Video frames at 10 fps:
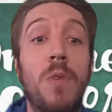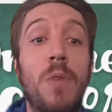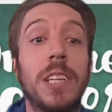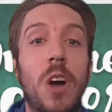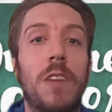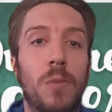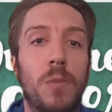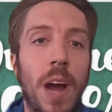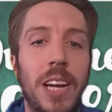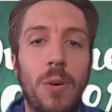I've wanted to
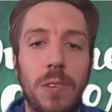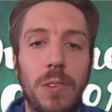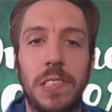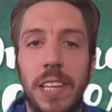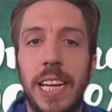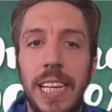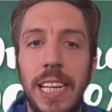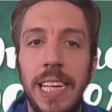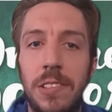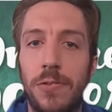offer writing courses like
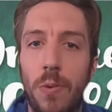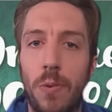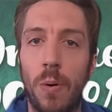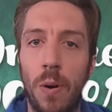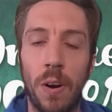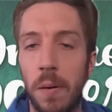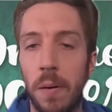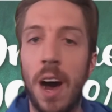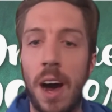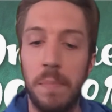these
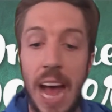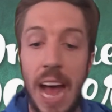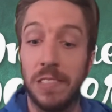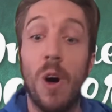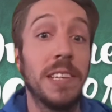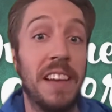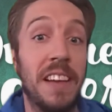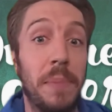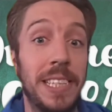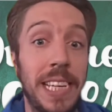for as long as
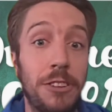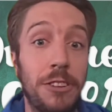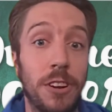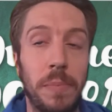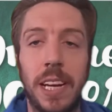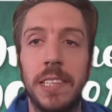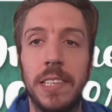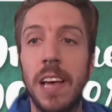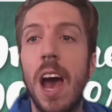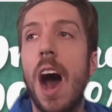I've been a teacher,
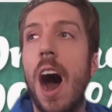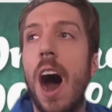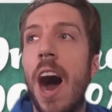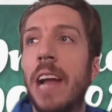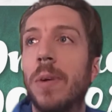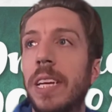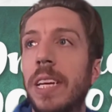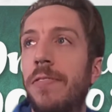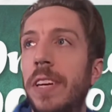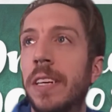because I
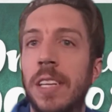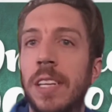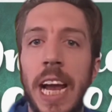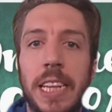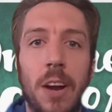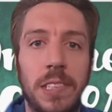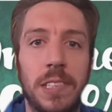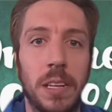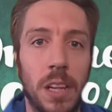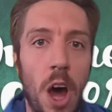really feel like there
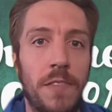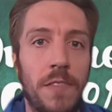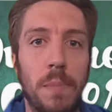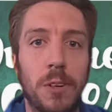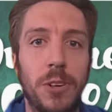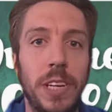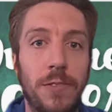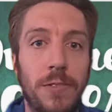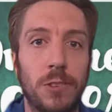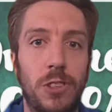is a lot of
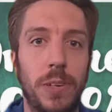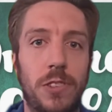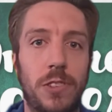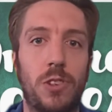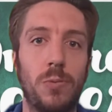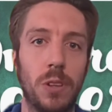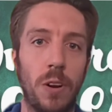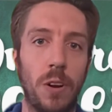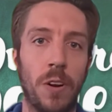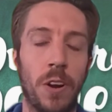opportunity for students to
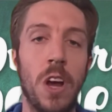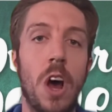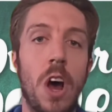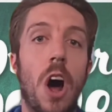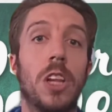learn